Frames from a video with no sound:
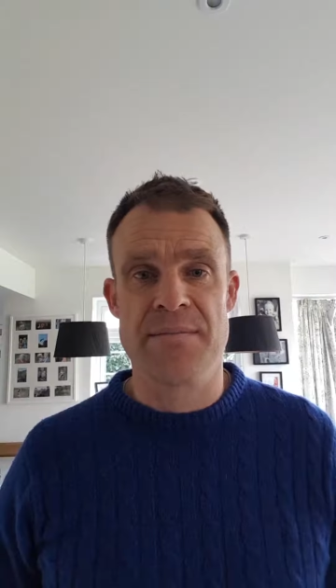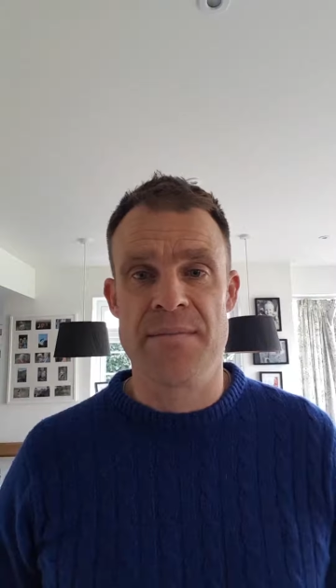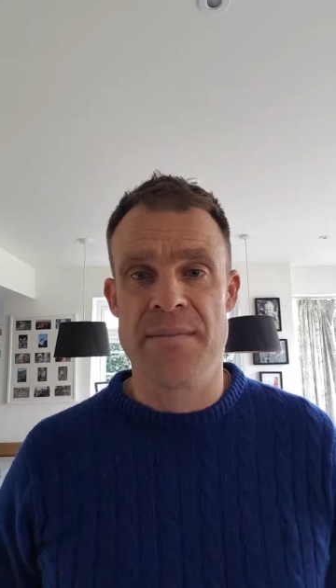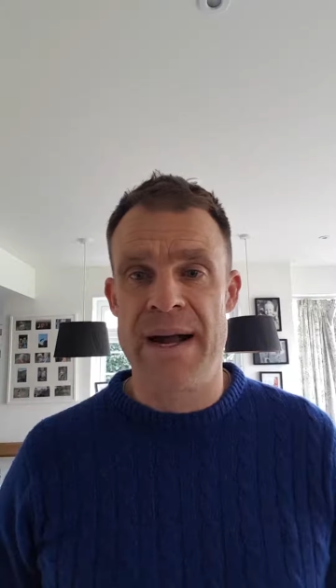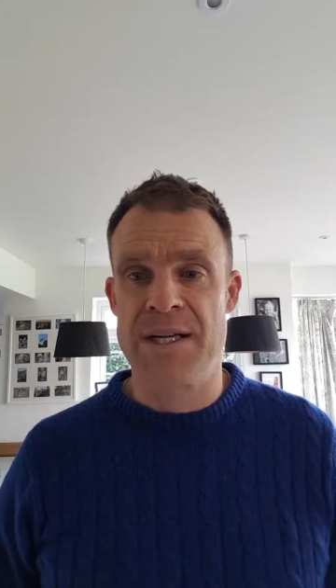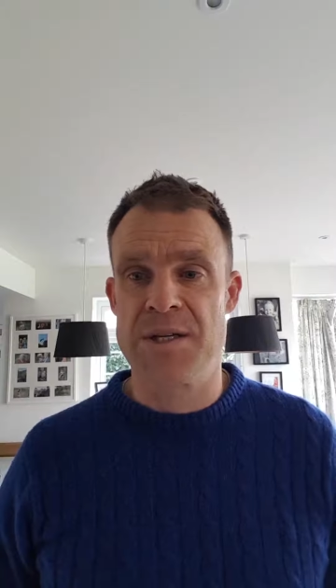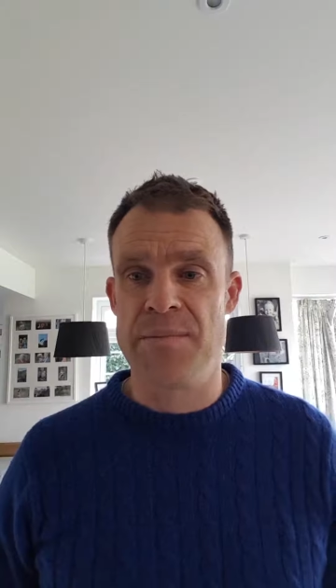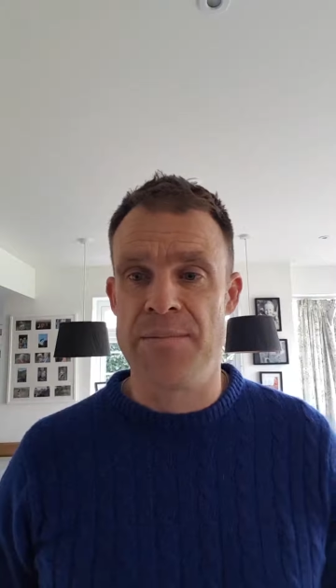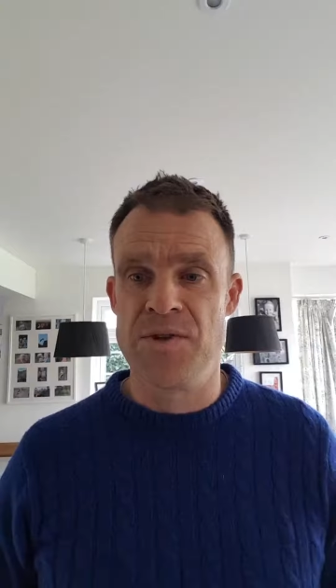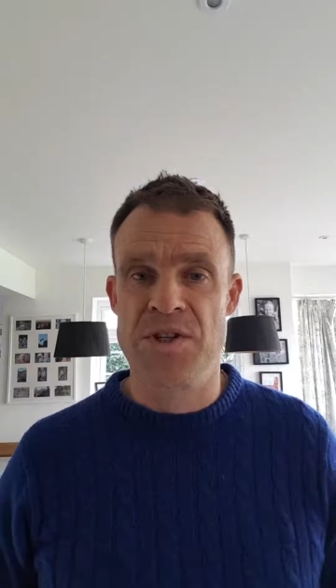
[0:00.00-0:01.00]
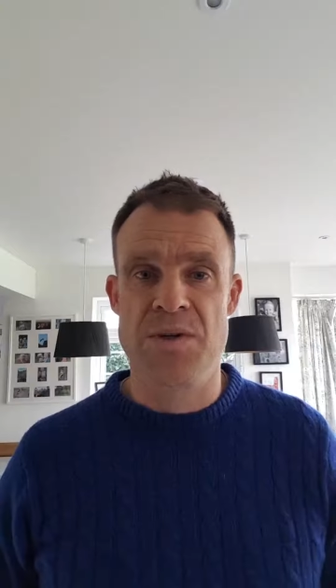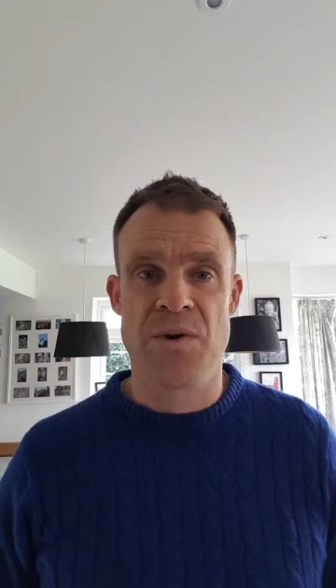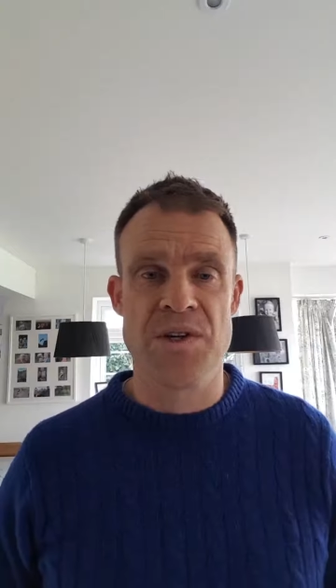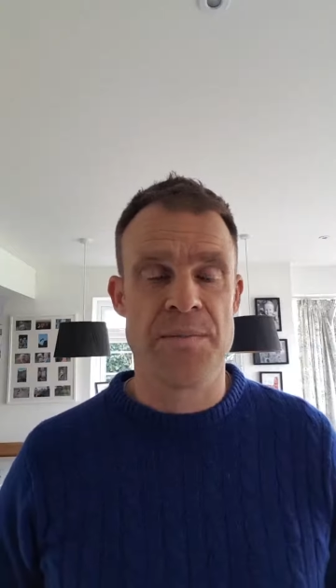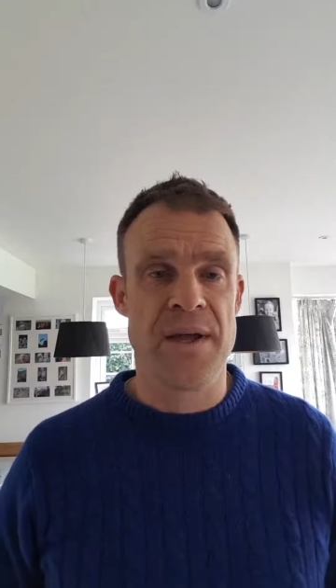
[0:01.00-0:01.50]
maximum just to
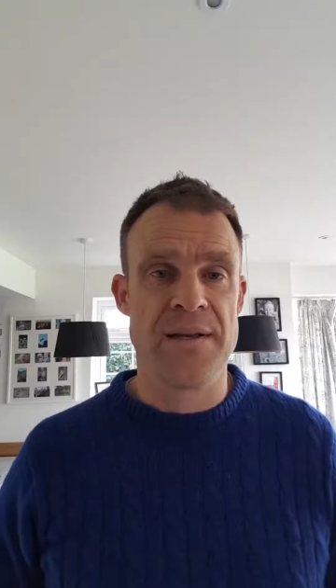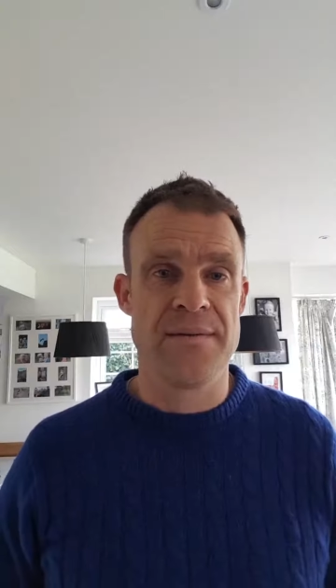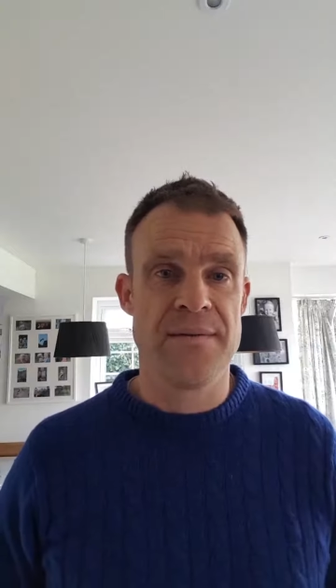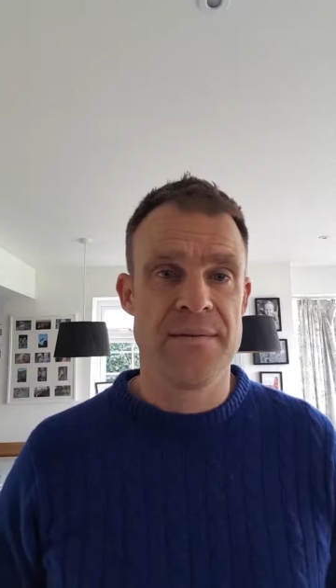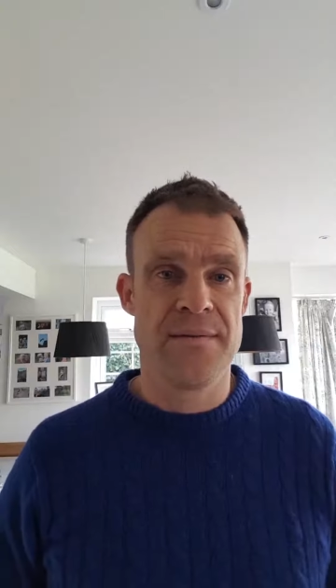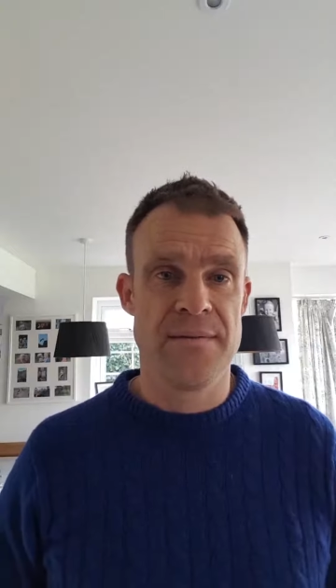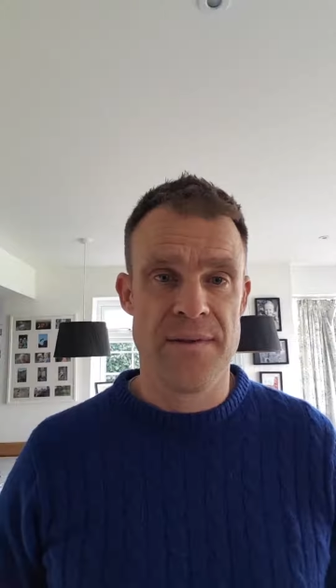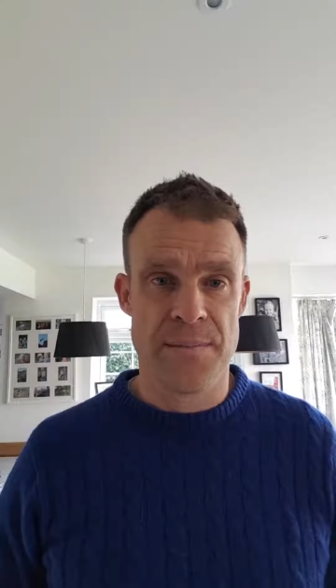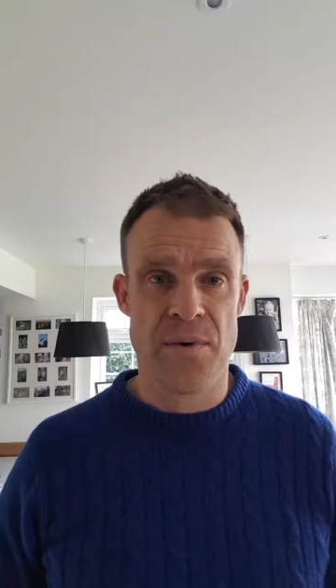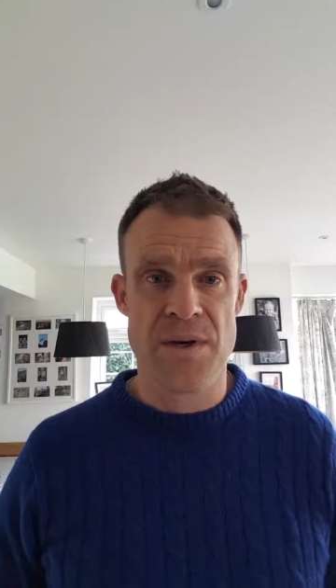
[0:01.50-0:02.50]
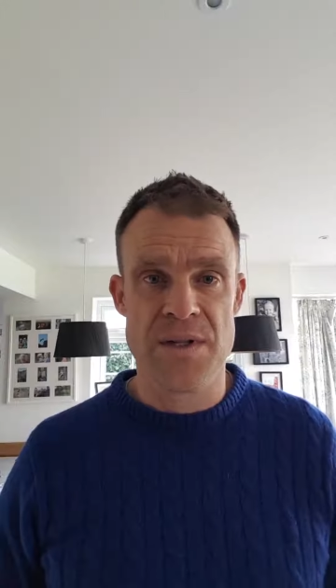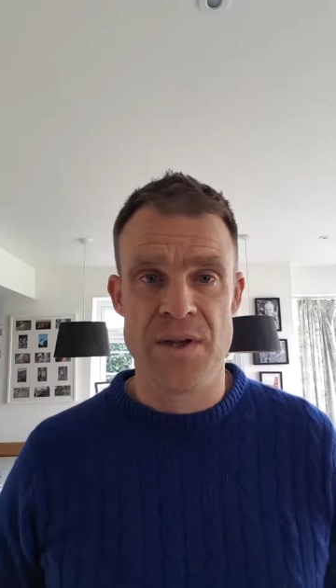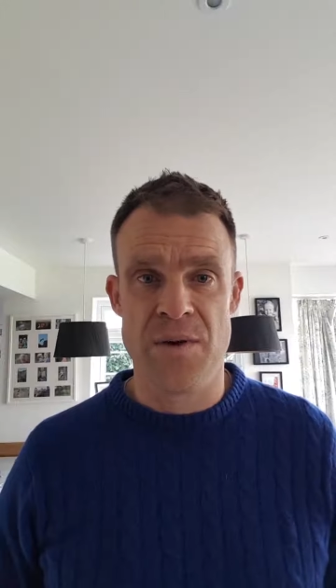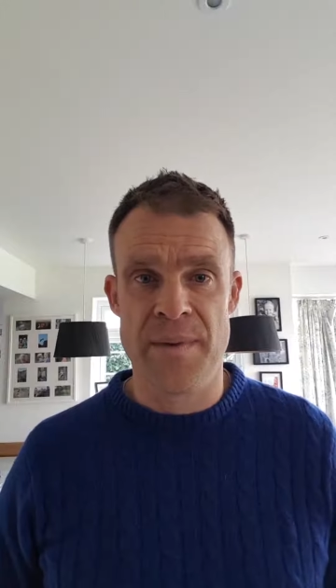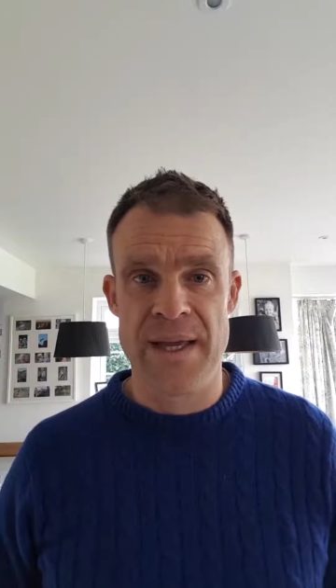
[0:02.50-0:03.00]
underpin the point that
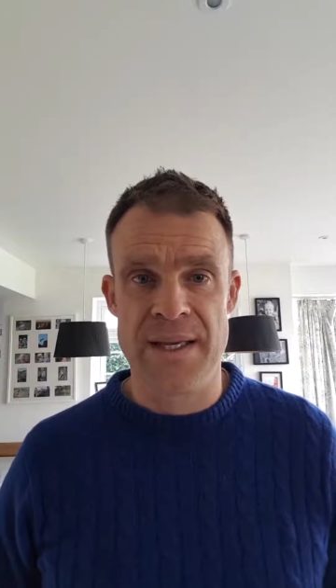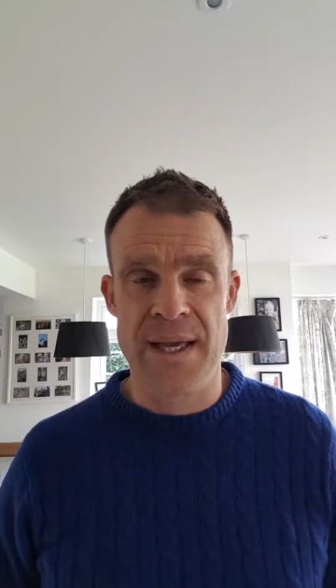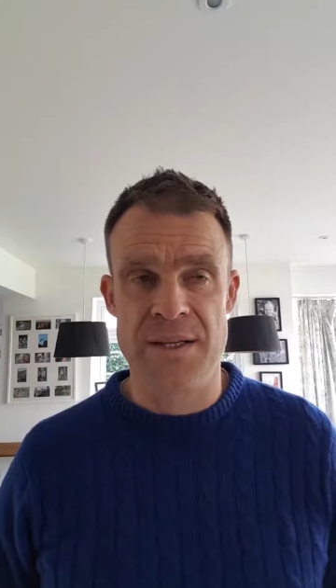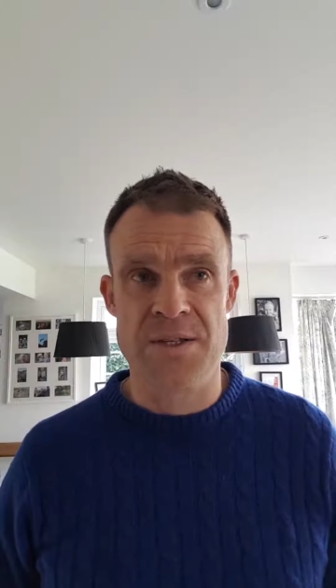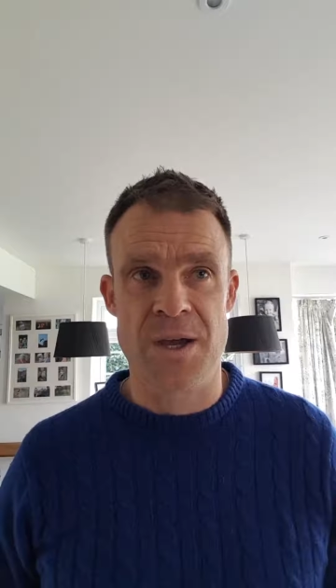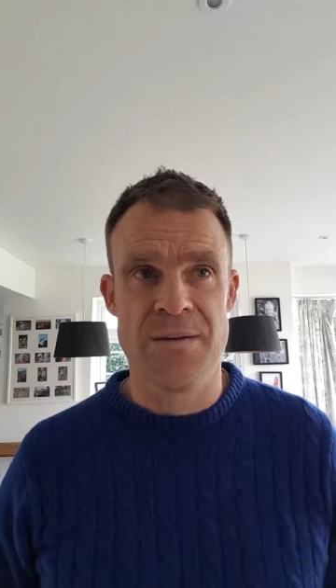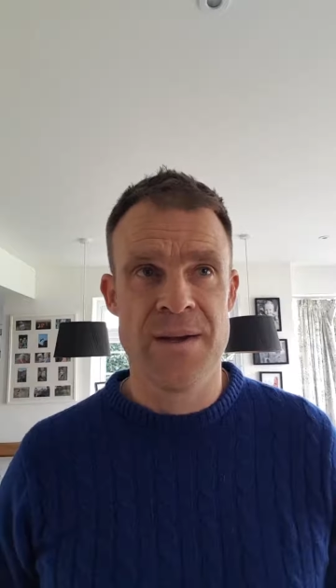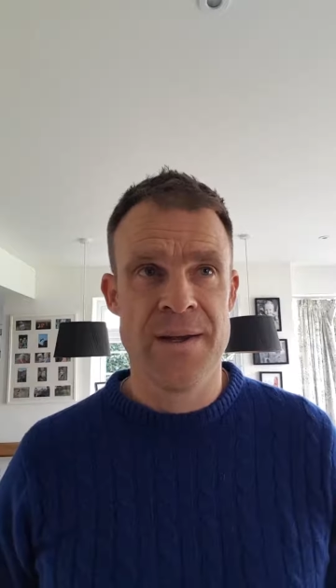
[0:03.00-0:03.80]
you're making. So